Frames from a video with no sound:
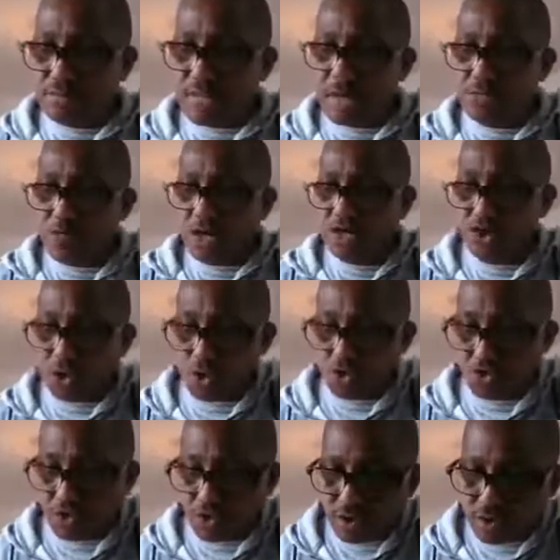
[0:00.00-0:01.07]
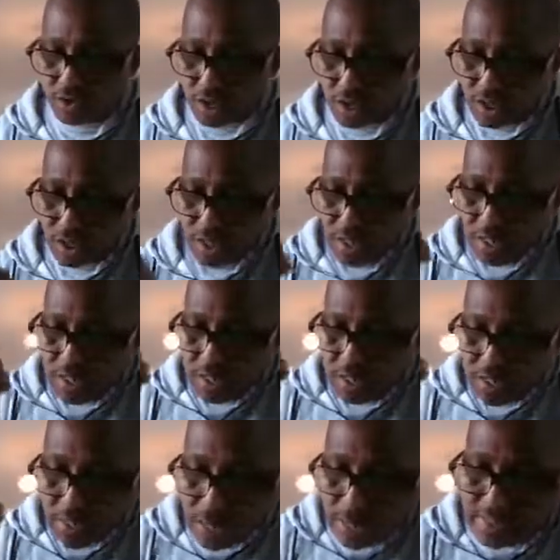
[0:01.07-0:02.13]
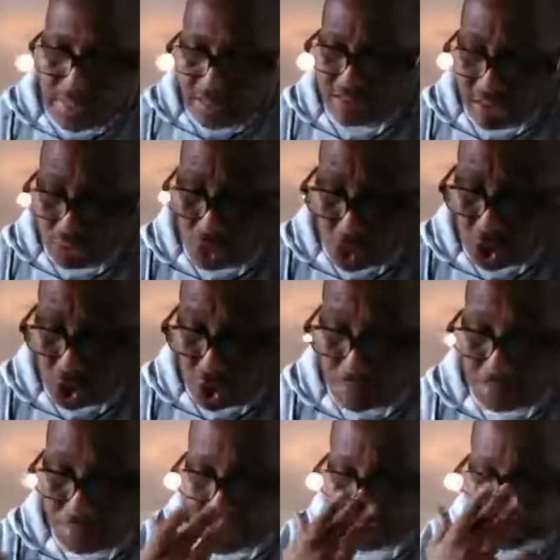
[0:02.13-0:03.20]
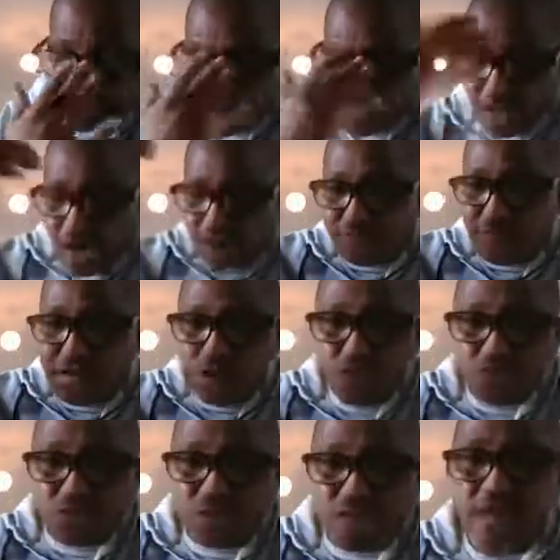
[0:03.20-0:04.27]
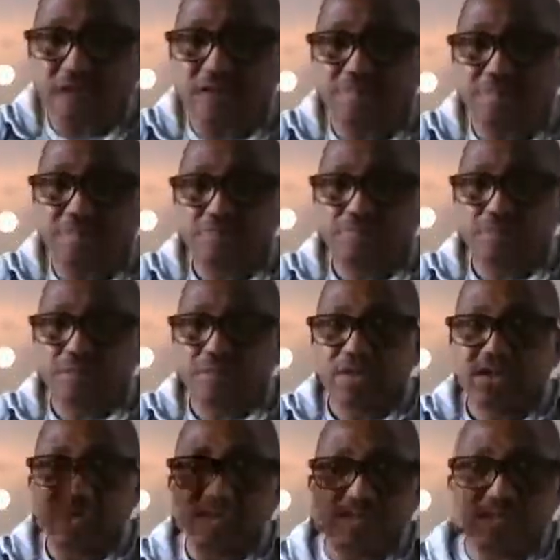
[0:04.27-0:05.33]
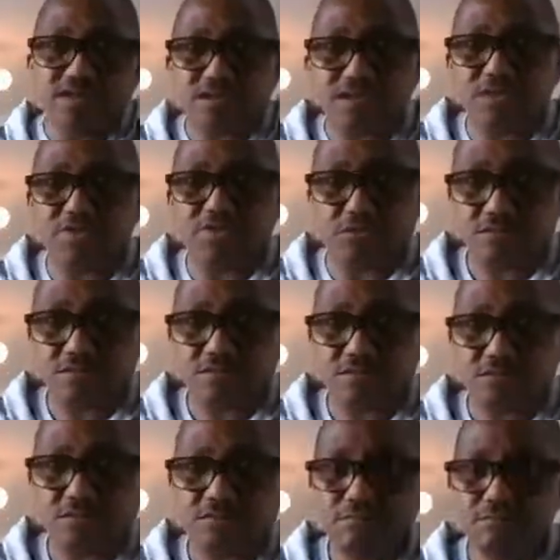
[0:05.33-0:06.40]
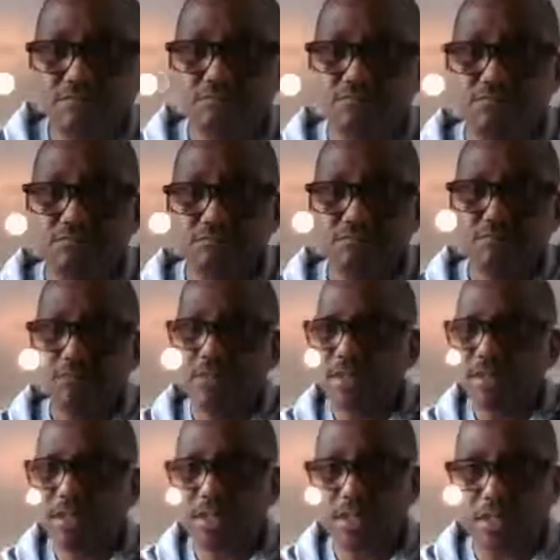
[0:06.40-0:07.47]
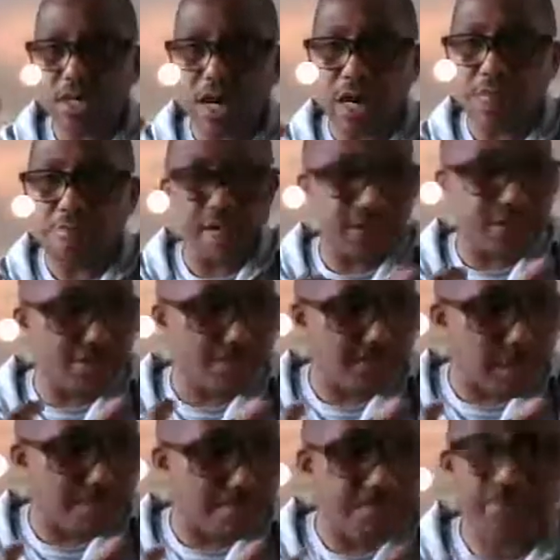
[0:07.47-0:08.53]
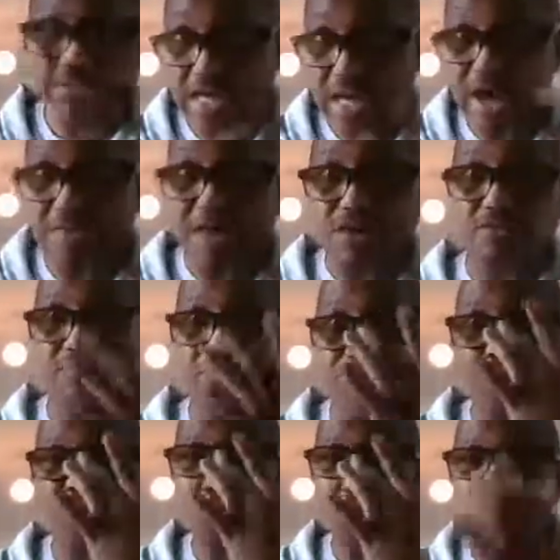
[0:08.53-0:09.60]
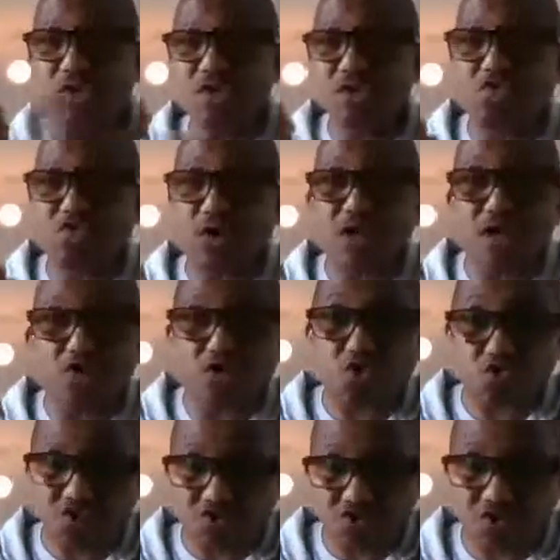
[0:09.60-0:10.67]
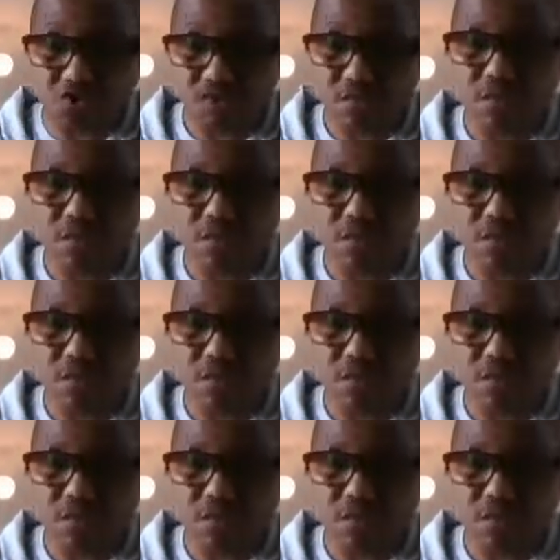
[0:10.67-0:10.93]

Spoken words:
and what it does. And there's another company. We have now seen synthetic drugs. The amount. Before we used to hear Ross,